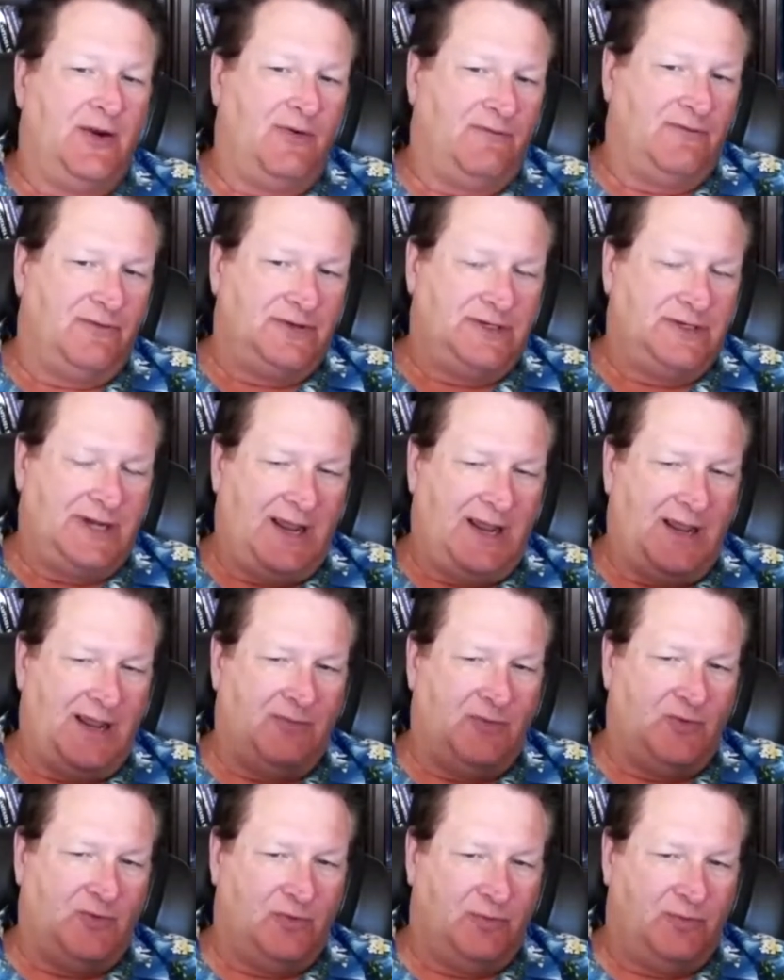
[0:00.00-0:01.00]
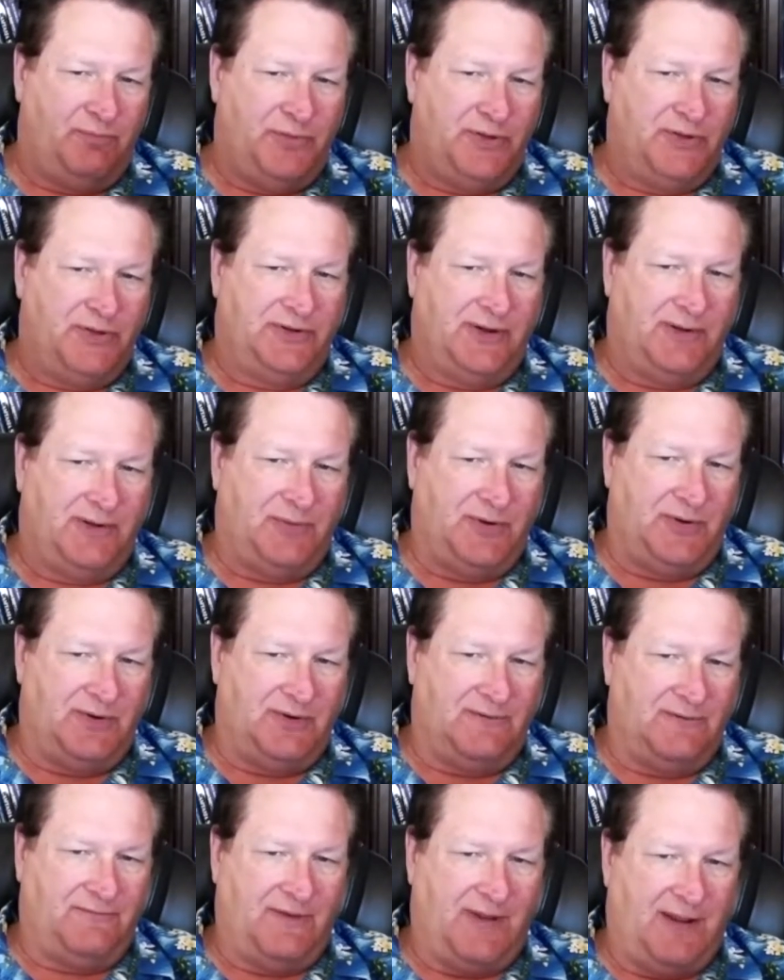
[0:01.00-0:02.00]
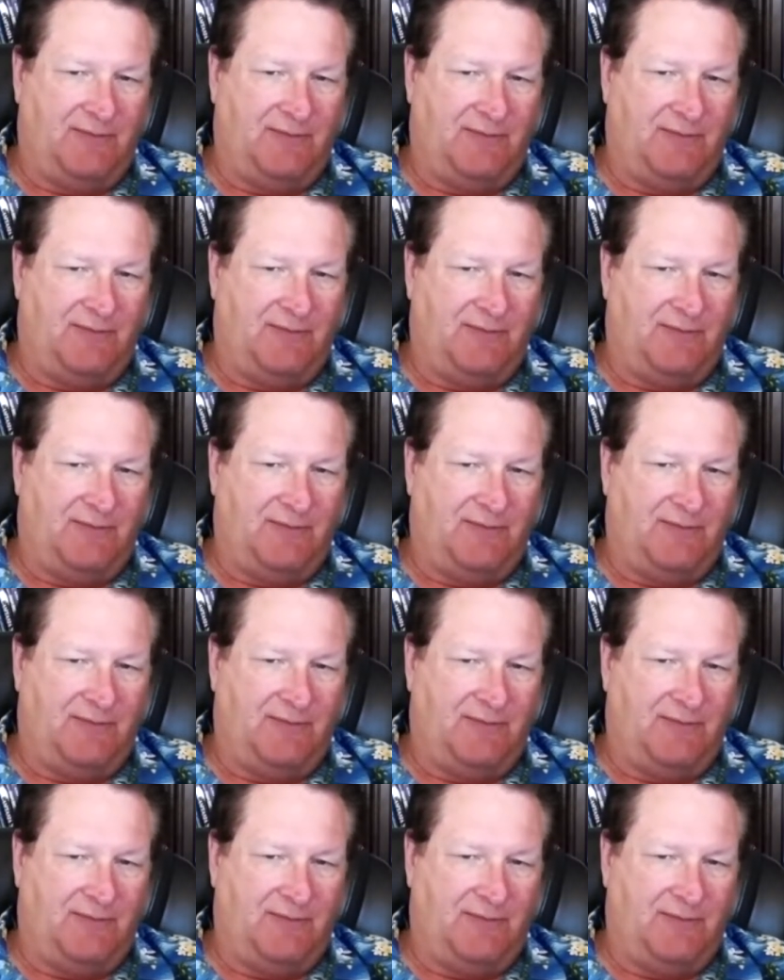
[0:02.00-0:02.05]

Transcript: and then over time it will build up in your